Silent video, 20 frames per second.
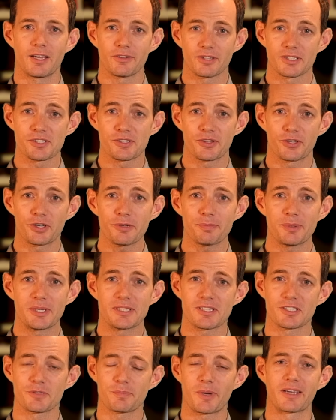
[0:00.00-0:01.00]
this third
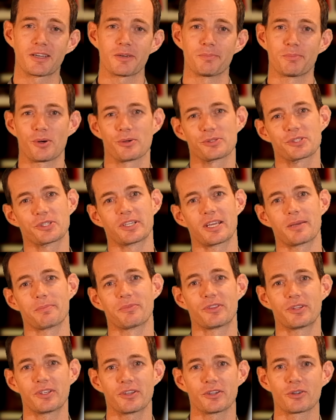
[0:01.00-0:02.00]
piece is by a composer named
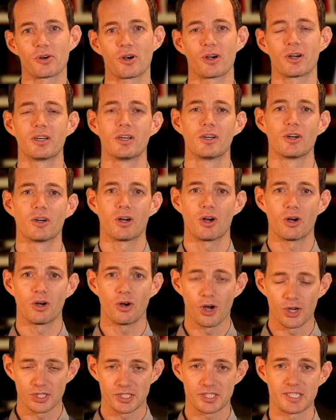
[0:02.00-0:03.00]
Theodor
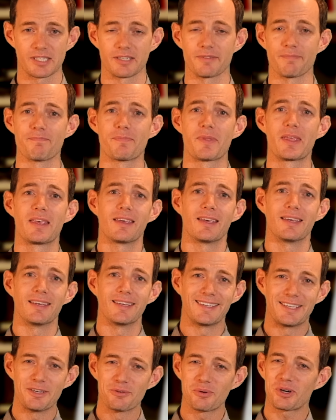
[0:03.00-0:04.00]
Osten.
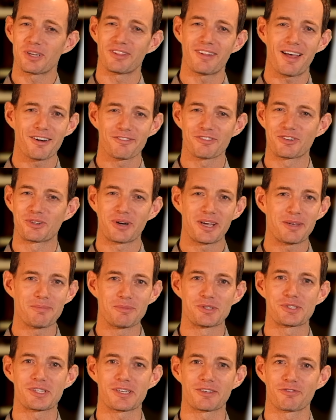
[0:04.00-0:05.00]
He wrote a lot of great
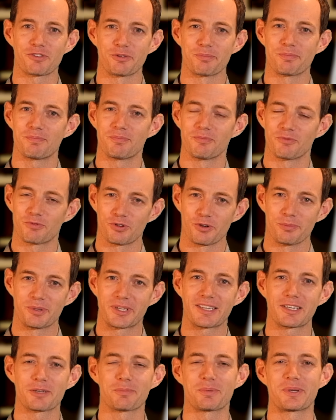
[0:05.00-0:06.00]
music for
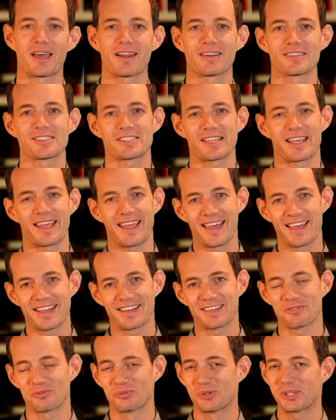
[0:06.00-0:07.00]
beginning pianists
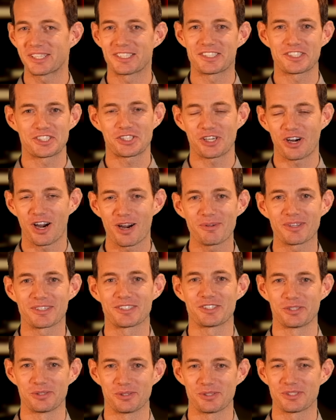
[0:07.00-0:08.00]
and really charming
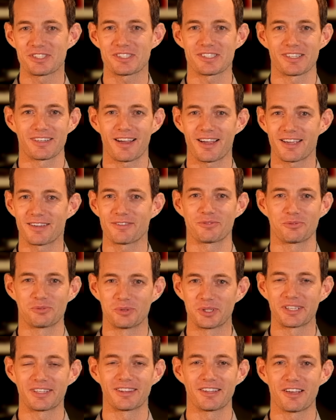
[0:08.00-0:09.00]
tunes that I
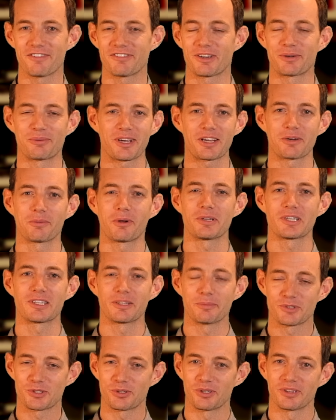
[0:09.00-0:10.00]
really love. I recommend
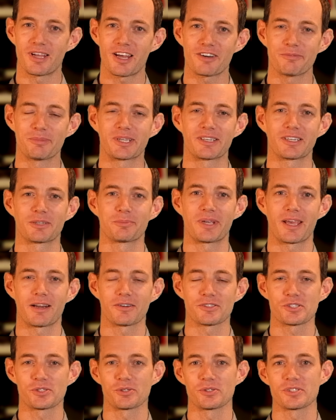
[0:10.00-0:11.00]
them to a lot of beginning
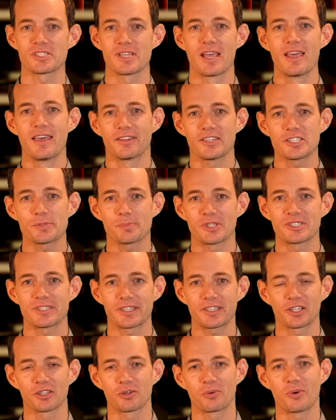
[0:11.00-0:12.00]
piano students. This
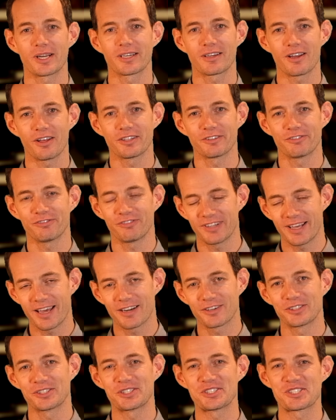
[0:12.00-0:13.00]
particular one, called The
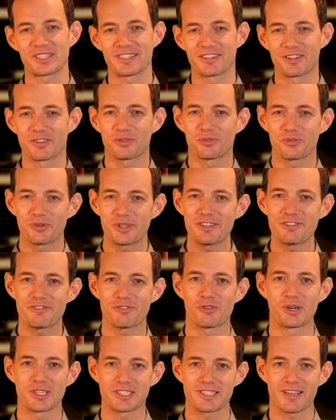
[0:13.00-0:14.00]
Flatterer, is in
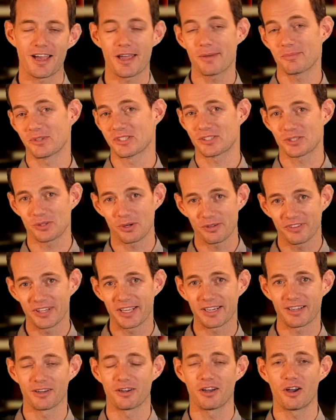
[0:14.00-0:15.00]
3/4 time. It's sort of
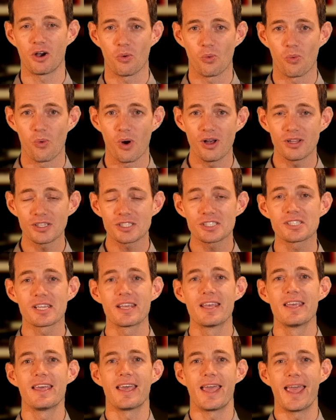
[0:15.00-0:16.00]
like a waltz.
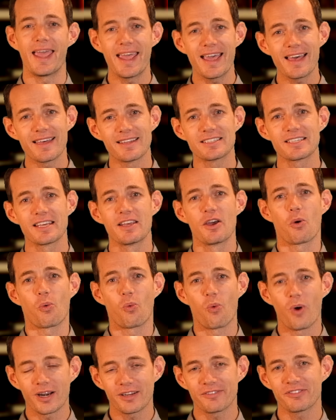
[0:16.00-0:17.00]
And
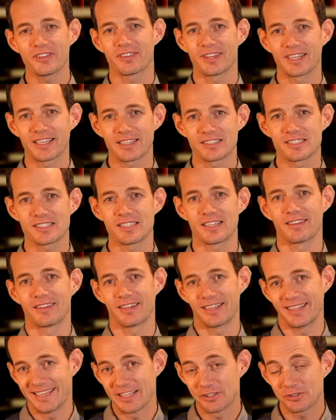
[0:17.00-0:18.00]
one of the things
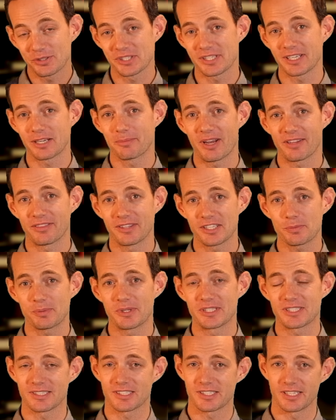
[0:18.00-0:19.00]
interesting about this
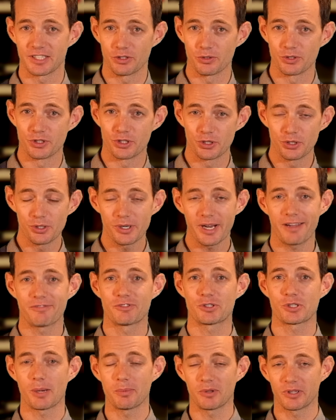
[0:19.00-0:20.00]
piece is that you do have
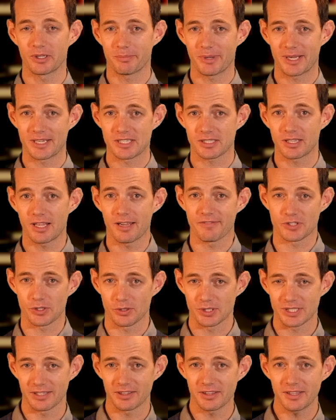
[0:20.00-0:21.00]
treble and bass clef.
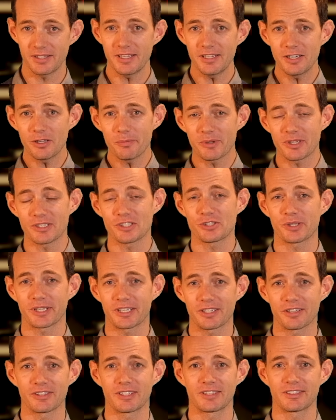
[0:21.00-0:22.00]
So it's a little bit
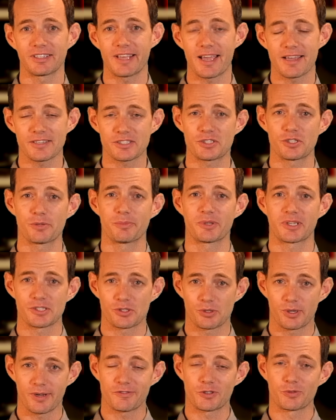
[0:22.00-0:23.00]
trickier than the last two
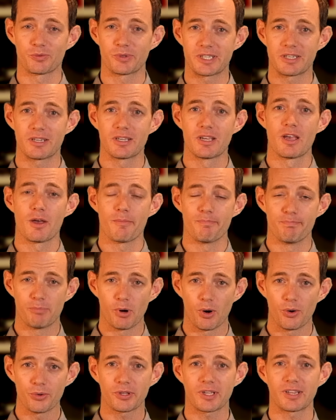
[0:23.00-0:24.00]
because you have to read
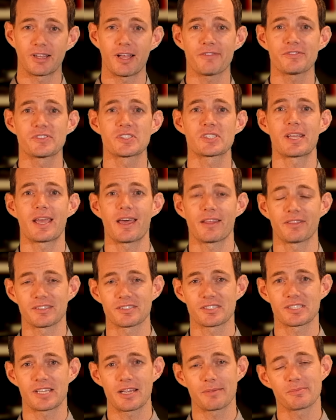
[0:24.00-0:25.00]
both clefs at the
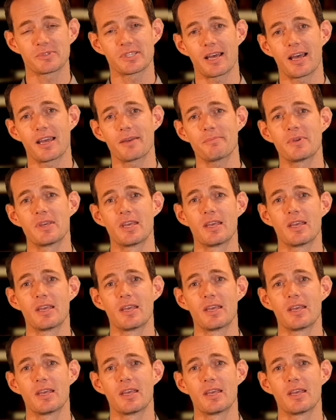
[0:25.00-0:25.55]
same time.